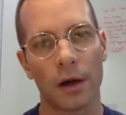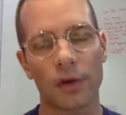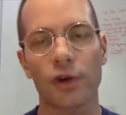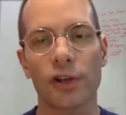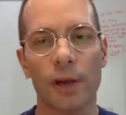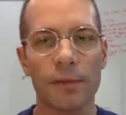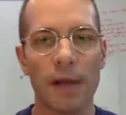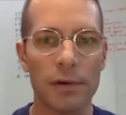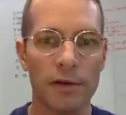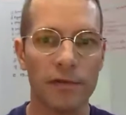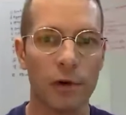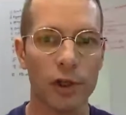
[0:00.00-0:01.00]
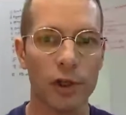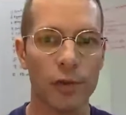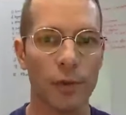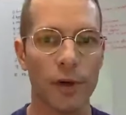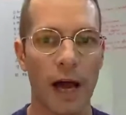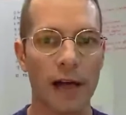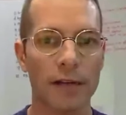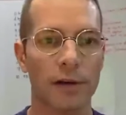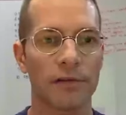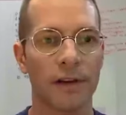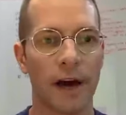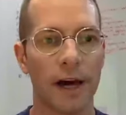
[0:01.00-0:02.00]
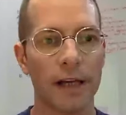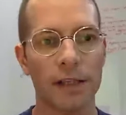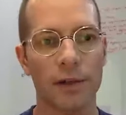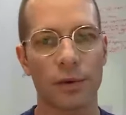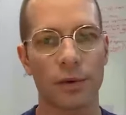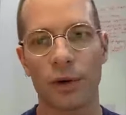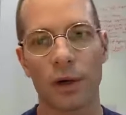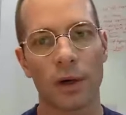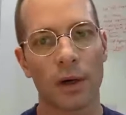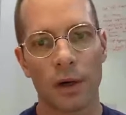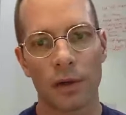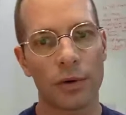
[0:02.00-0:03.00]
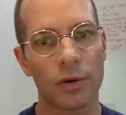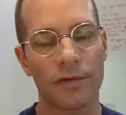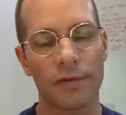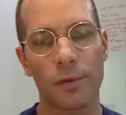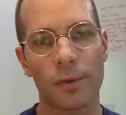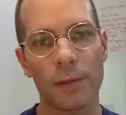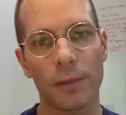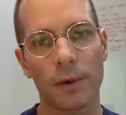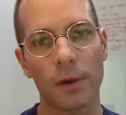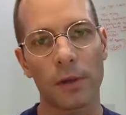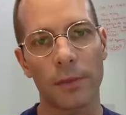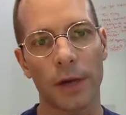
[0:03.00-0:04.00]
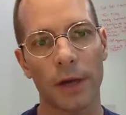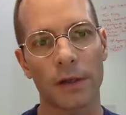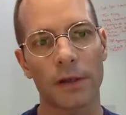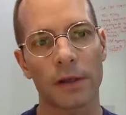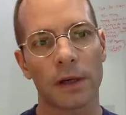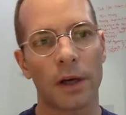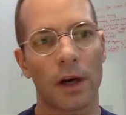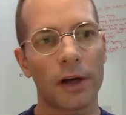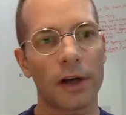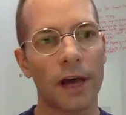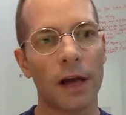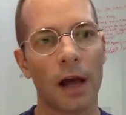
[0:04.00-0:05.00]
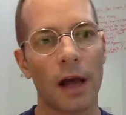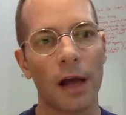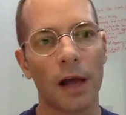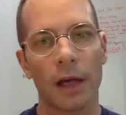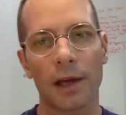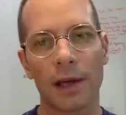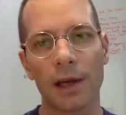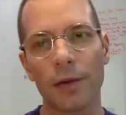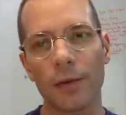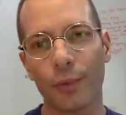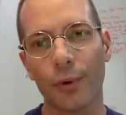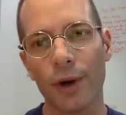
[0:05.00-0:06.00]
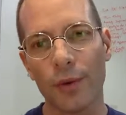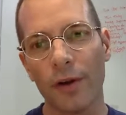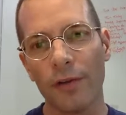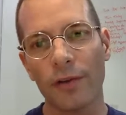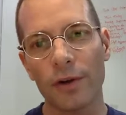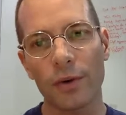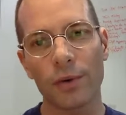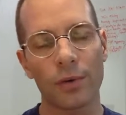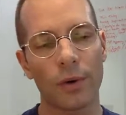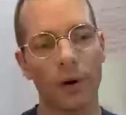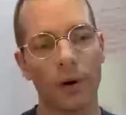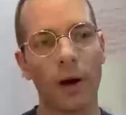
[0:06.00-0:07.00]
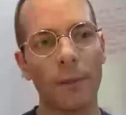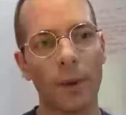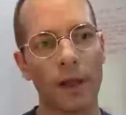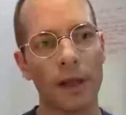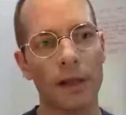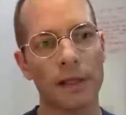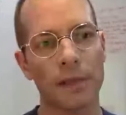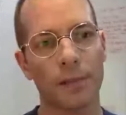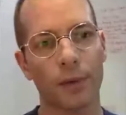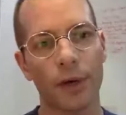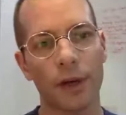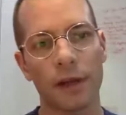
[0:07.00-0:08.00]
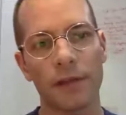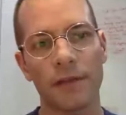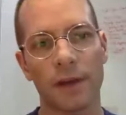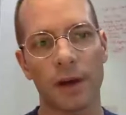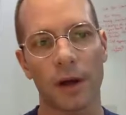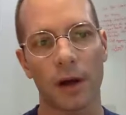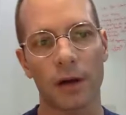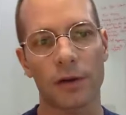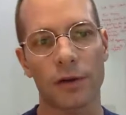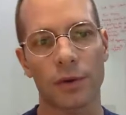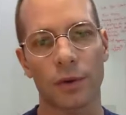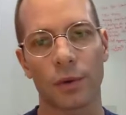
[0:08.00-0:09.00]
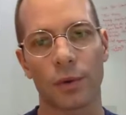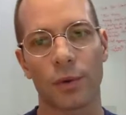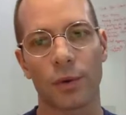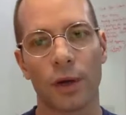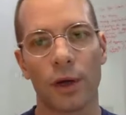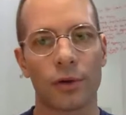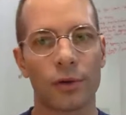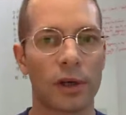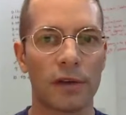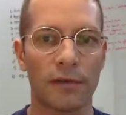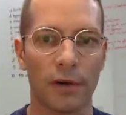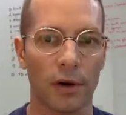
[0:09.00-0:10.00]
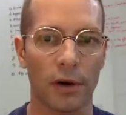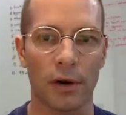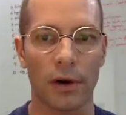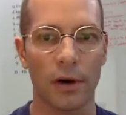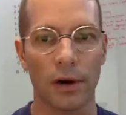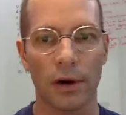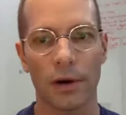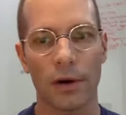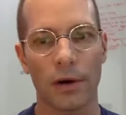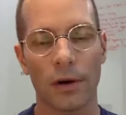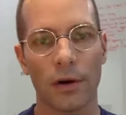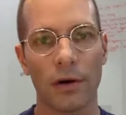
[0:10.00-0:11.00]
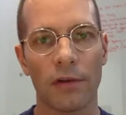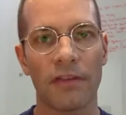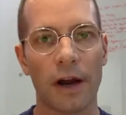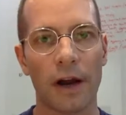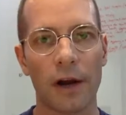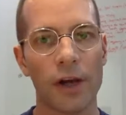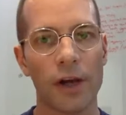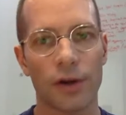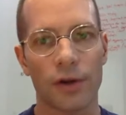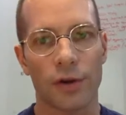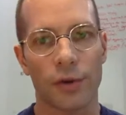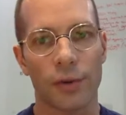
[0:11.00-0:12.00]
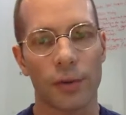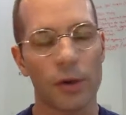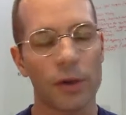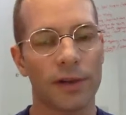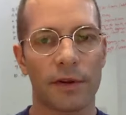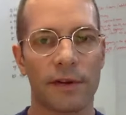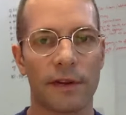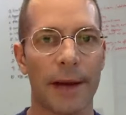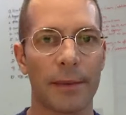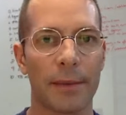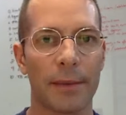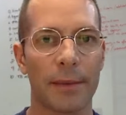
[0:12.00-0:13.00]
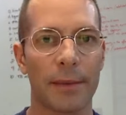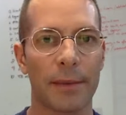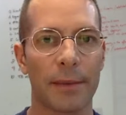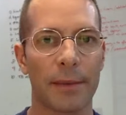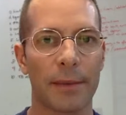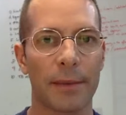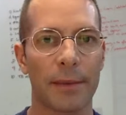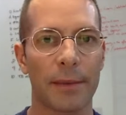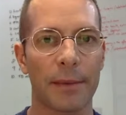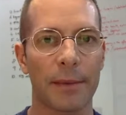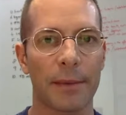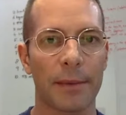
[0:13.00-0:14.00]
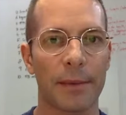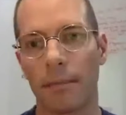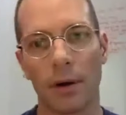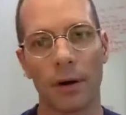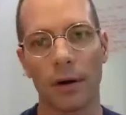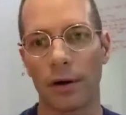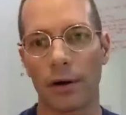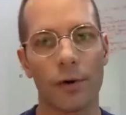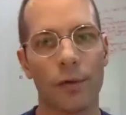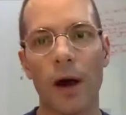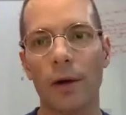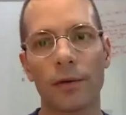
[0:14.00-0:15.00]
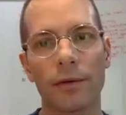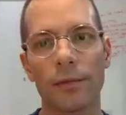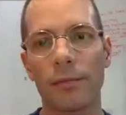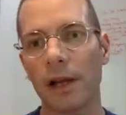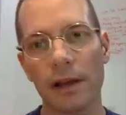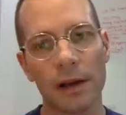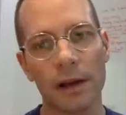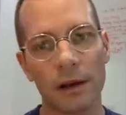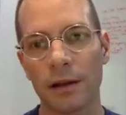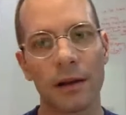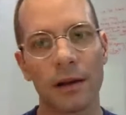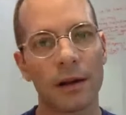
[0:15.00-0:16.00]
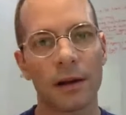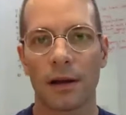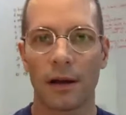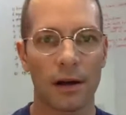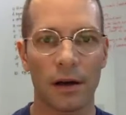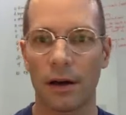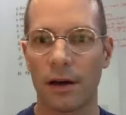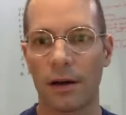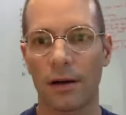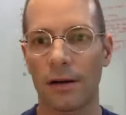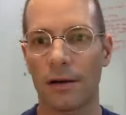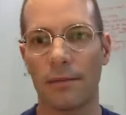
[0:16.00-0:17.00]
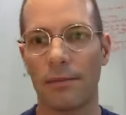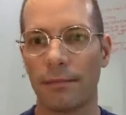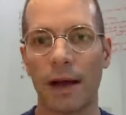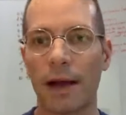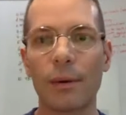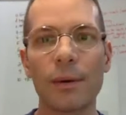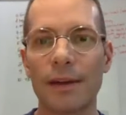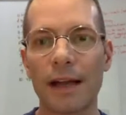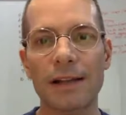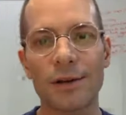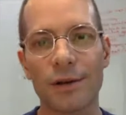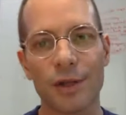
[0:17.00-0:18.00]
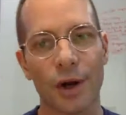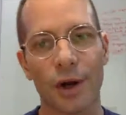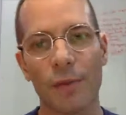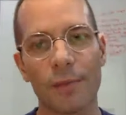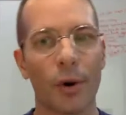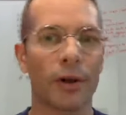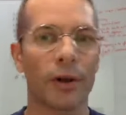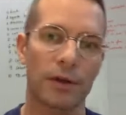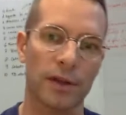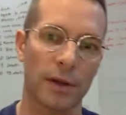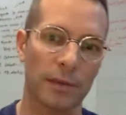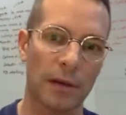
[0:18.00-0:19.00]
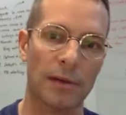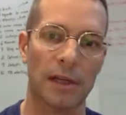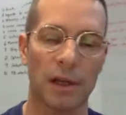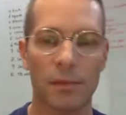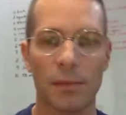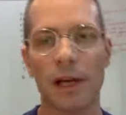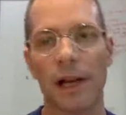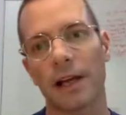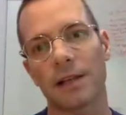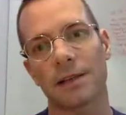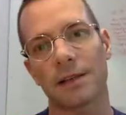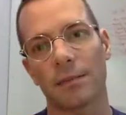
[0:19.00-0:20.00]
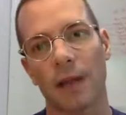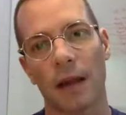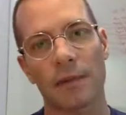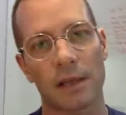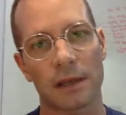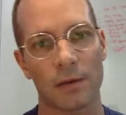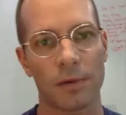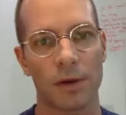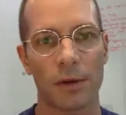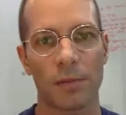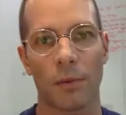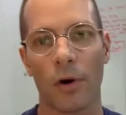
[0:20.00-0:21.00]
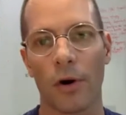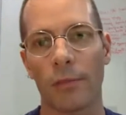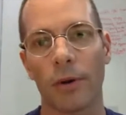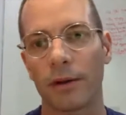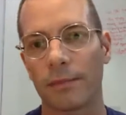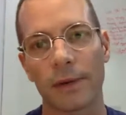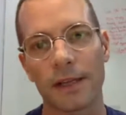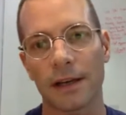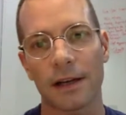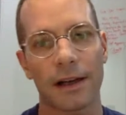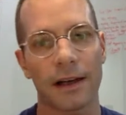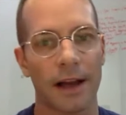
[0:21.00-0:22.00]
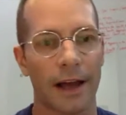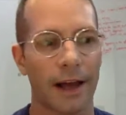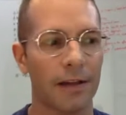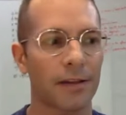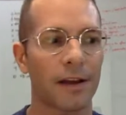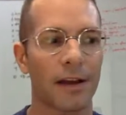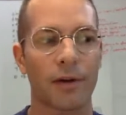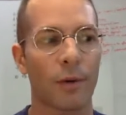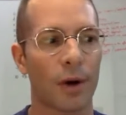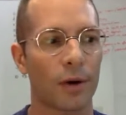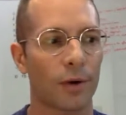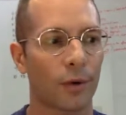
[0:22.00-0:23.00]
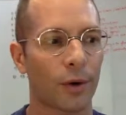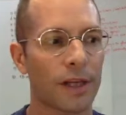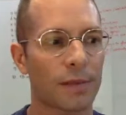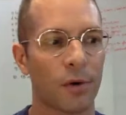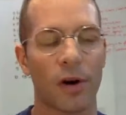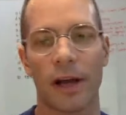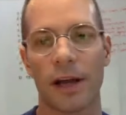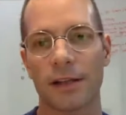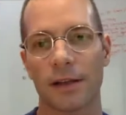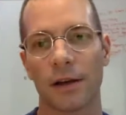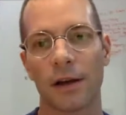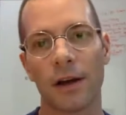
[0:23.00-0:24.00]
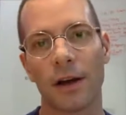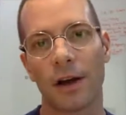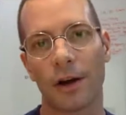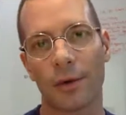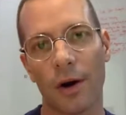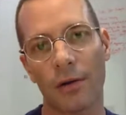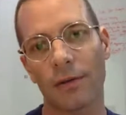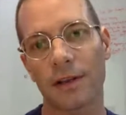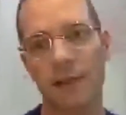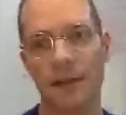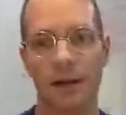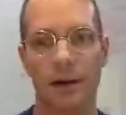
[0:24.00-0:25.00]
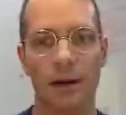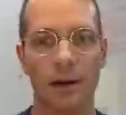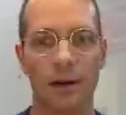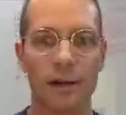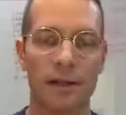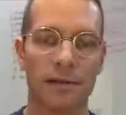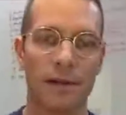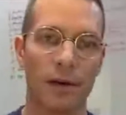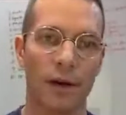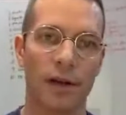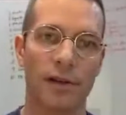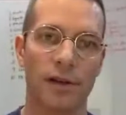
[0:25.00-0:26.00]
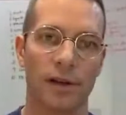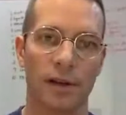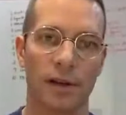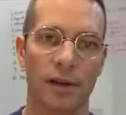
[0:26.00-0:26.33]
So sometimes, of course, we would ask advice to a few people, but again, in a pre-revenue company, it's pretty difficult to give a valuation. So most of the time, it's like around $1 million. That's the starting point. So sometimes it can be less, sometimes it can be a bit more, but basically, like, I think everyone agrees more or less around this valuation.